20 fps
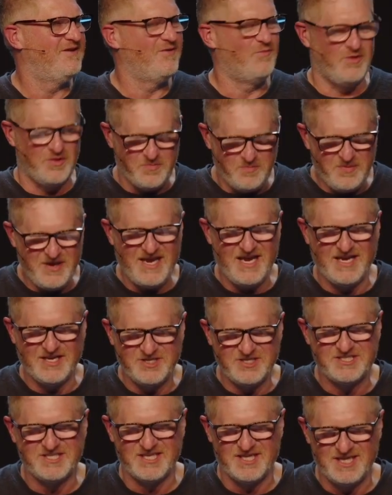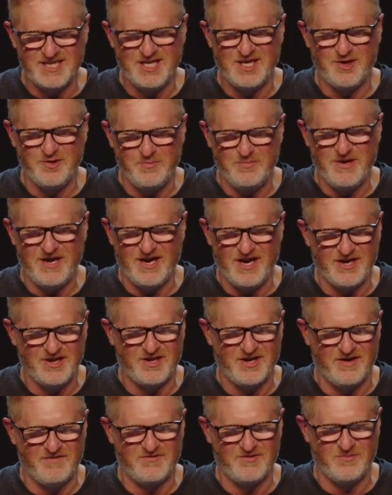with being just a little bit
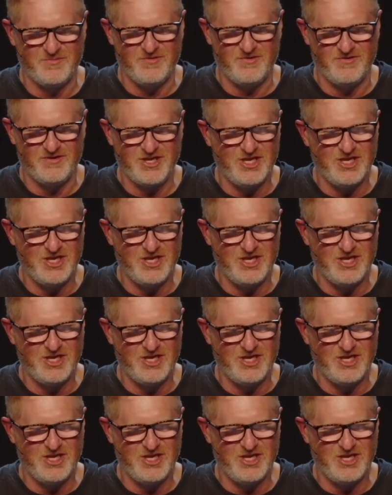uncomfortable.